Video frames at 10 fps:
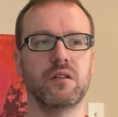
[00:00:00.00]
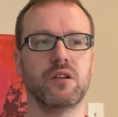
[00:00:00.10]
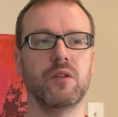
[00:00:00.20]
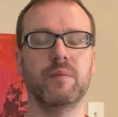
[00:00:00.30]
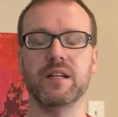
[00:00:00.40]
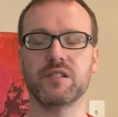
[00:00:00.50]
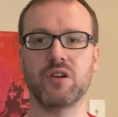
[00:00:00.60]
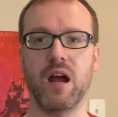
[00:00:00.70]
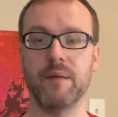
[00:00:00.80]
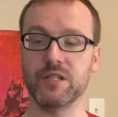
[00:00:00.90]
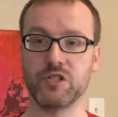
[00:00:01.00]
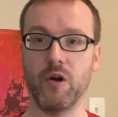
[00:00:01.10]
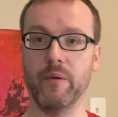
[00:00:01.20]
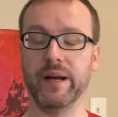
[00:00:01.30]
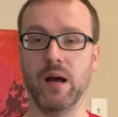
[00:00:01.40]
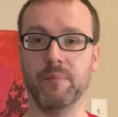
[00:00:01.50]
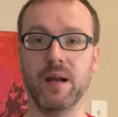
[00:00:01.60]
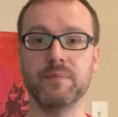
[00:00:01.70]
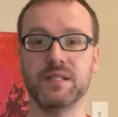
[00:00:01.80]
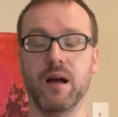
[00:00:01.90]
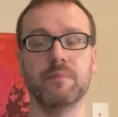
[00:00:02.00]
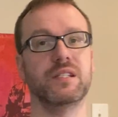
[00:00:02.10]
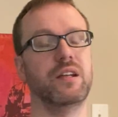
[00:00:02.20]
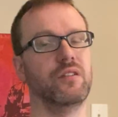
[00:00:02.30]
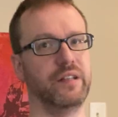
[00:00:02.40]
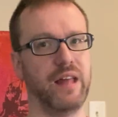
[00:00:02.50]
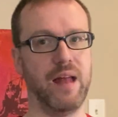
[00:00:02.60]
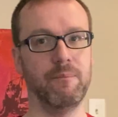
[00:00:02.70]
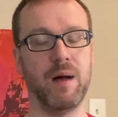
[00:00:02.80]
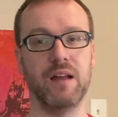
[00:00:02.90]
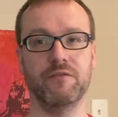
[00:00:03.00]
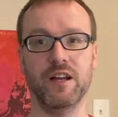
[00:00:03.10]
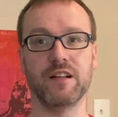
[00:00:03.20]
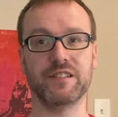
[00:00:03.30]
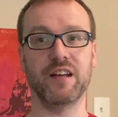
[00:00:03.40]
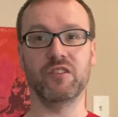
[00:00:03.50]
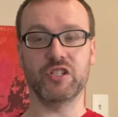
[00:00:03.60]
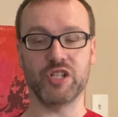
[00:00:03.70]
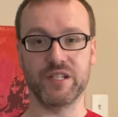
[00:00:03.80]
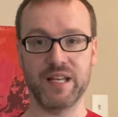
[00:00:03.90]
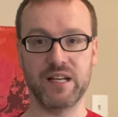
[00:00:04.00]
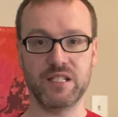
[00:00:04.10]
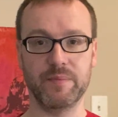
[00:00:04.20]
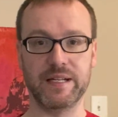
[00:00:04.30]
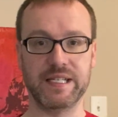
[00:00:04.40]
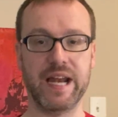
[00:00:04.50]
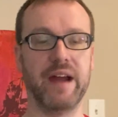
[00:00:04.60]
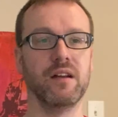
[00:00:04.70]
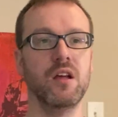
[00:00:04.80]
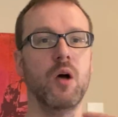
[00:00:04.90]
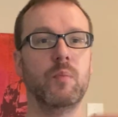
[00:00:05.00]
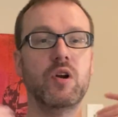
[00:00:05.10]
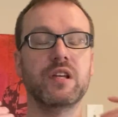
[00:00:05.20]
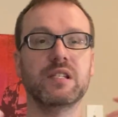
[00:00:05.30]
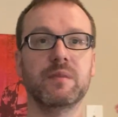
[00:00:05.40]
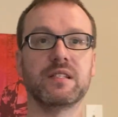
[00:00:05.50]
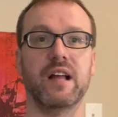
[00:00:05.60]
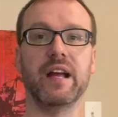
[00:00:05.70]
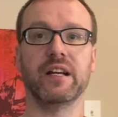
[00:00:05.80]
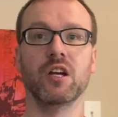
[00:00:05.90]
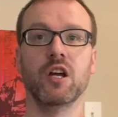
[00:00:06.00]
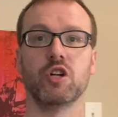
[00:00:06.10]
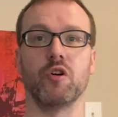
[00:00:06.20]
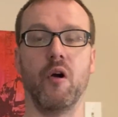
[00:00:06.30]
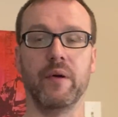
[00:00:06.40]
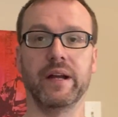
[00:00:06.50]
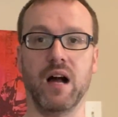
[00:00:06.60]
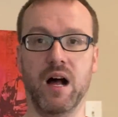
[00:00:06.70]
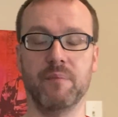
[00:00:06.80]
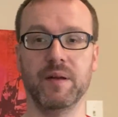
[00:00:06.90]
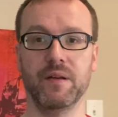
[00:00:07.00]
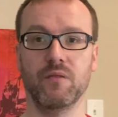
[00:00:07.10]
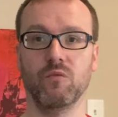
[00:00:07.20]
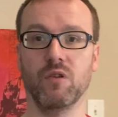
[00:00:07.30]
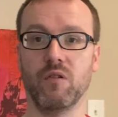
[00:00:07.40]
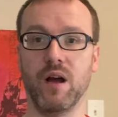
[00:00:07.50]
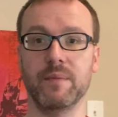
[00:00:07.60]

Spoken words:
could be described as growing up. And I'm stealing that. My fiance Alicia said it to me today. Buddhism is like growing up. What do I